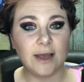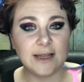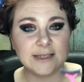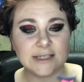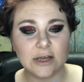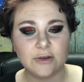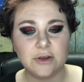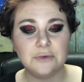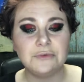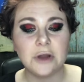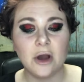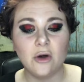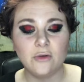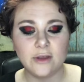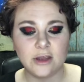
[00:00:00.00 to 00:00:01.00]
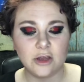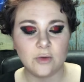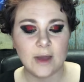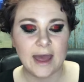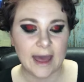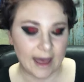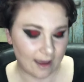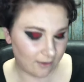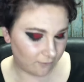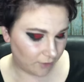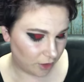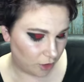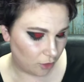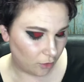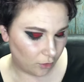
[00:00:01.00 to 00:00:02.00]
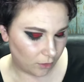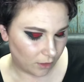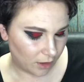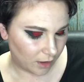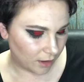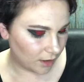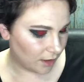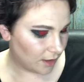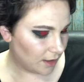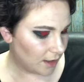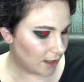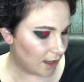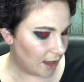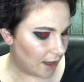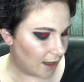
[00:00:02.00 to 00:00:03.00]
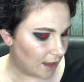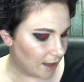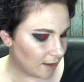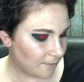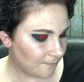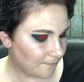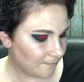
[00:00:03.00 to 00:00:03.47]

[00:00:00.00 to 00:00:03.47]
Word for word: And so you know that you have your, uh,